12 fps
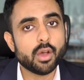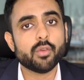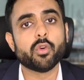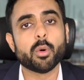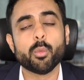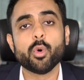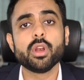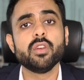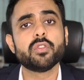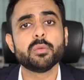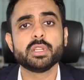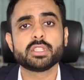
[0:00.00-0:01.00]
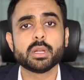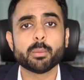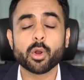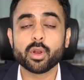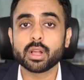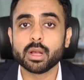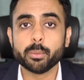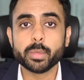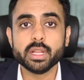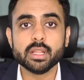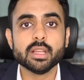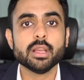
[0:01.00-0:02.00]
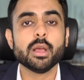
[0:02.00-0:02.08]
For more information about our company,